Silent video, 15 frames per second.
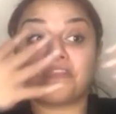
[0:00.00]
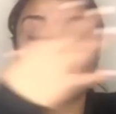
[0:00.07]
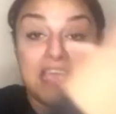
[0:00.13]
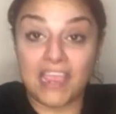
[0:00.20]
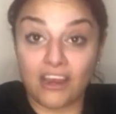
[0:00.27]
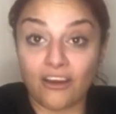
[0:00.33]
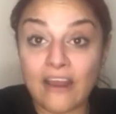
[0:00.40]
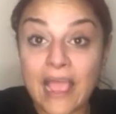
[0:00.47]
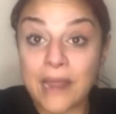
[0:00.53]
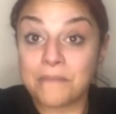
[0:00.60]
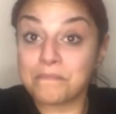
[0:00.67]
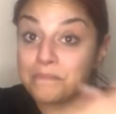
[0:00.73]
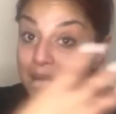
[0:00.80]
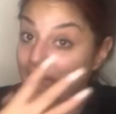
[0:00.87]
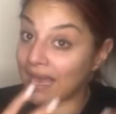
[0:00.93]
there
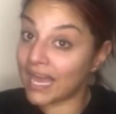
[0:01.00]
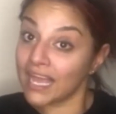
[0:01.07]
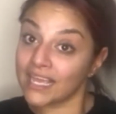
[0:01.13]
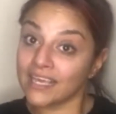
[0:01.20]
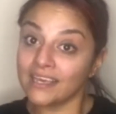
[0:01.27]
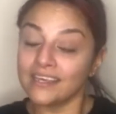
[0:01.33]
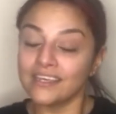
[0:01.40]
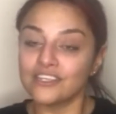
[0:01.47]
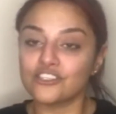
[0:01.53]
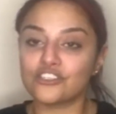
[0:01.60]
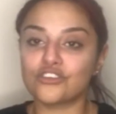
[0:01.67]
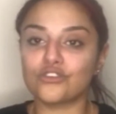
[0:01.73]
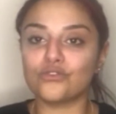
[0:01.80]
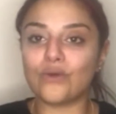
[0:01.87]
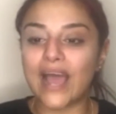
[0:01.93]
and back
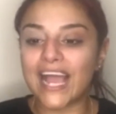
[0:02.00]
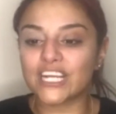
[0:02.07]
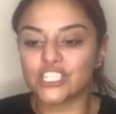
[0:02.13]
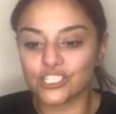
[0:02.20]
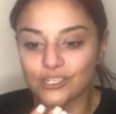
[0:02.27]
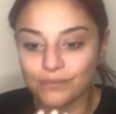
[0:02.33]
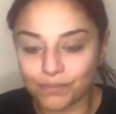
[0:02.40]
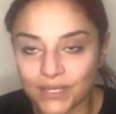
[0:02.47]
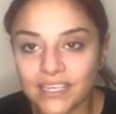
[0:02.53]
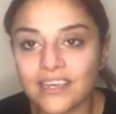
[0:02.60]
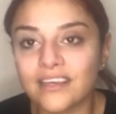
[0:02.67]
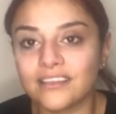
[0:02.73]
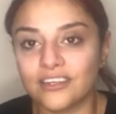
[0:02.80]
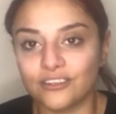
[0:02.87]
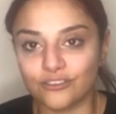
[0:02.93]
to actually
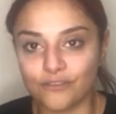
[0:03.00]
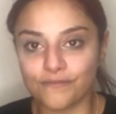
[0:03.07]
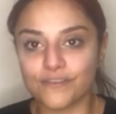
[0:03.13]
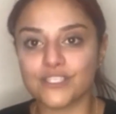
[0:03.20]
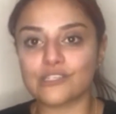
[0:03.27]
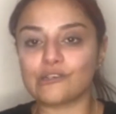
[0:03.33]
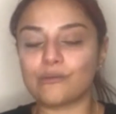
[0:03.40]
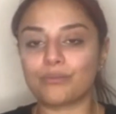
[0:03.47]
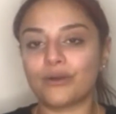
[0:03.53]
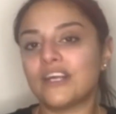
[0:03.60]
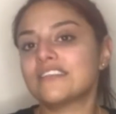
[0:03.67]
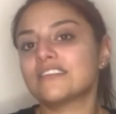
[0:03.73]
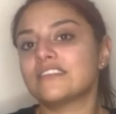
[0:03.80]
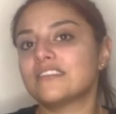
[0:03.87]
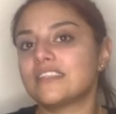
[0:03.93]
being there in their physical
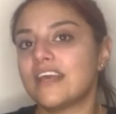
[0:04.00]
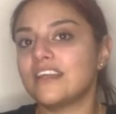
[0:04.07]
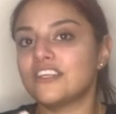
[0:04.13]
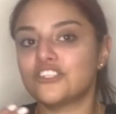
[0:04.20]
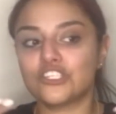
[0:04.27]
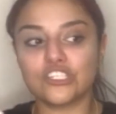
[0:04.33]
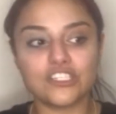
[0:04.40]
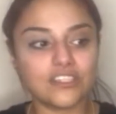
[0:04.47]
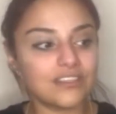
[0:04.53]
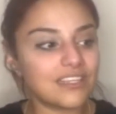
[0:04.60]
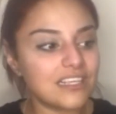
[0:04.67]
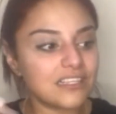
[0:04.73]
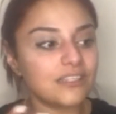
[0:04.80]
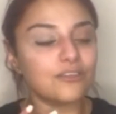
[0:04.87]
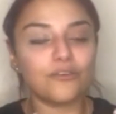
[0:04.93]
presence. And it's just
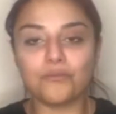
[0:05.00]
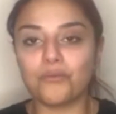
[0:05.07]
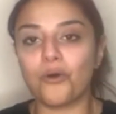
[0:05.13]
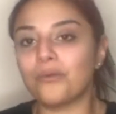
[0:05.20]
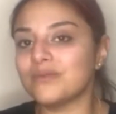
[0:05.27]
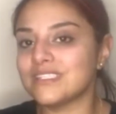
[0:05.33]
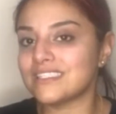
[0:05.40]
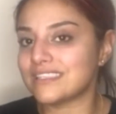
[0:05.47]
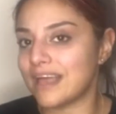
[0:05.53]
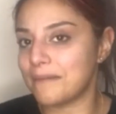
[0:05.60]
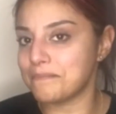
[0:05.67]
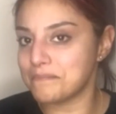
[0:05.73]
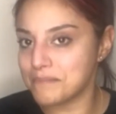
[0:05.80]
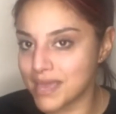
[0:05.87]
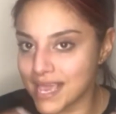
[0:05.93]
these little moments
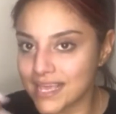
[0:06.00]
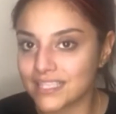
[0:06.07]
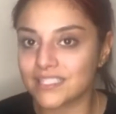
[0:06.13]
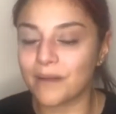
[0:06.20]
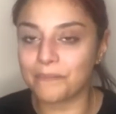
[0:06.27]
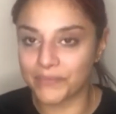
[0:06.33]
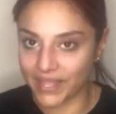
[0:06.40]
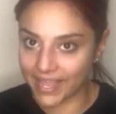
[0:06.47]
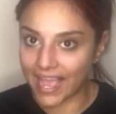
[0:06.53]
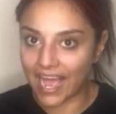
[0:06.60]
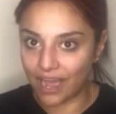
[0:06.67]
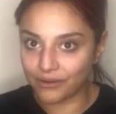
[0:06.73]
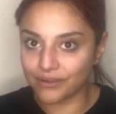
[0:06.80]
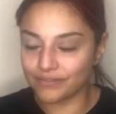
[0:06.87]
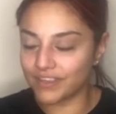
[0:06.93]
that make something
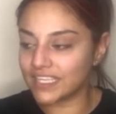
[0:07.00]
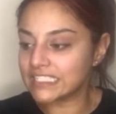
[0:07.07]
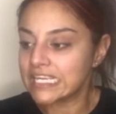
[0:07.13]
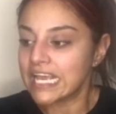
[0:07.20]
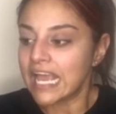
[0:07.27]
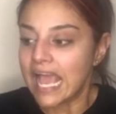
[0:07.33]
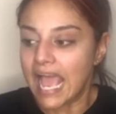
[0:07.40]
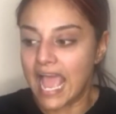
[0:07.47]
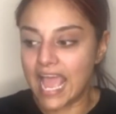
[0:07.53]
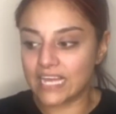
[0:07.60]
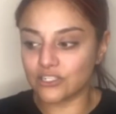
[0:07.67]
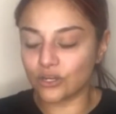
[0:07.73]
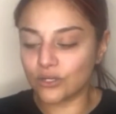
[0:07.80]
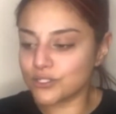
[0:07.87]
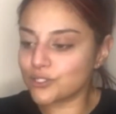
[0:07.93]
out of it.
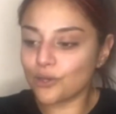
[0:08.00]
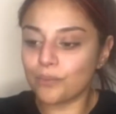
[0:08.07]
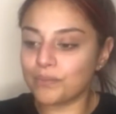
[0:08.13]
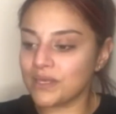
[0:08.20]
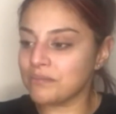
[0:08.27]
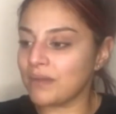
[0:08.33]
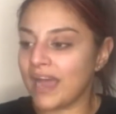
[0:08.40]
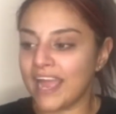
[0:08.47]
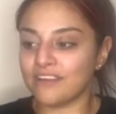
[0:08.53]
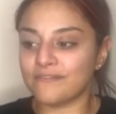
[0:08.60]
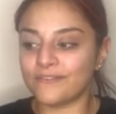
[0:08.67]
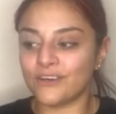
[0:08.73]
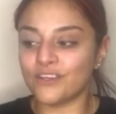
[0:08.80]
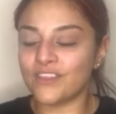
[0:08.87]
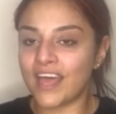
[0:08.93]
And also be
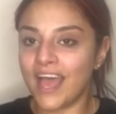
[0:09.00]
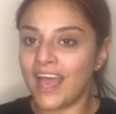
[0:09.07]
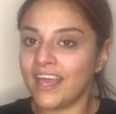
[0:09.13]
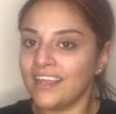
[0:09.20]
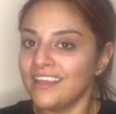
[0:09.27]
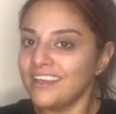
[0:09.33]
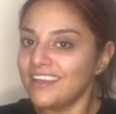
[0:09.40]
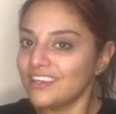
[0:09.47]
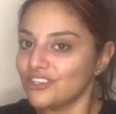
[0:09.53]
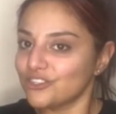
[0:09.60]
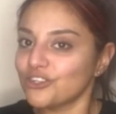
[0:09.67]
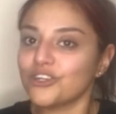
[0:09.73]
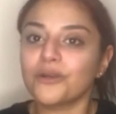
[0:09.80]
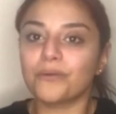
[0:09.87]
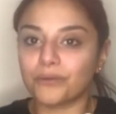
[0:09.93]
mindful that
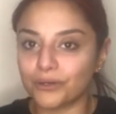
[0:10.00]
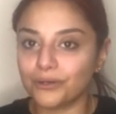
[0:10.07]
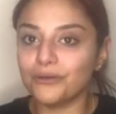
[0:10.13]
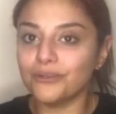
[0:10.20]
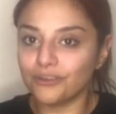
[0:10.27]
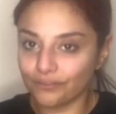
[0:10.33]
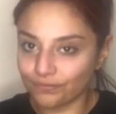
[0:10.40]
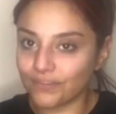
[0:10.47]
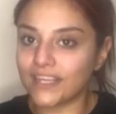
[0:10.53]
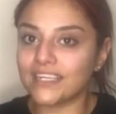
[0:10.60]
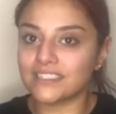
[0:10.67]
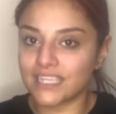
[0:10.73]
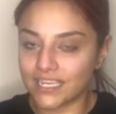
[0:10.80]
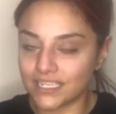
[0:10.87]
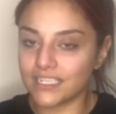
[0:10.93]
your crew, your
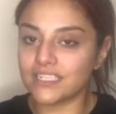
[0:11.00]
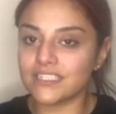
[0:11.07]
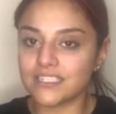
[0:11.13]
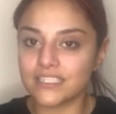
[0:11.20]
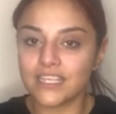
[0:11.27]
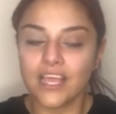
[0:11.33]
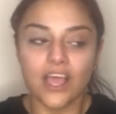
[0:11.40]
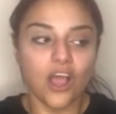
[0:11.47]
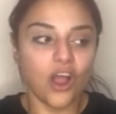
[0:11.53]
flight attendants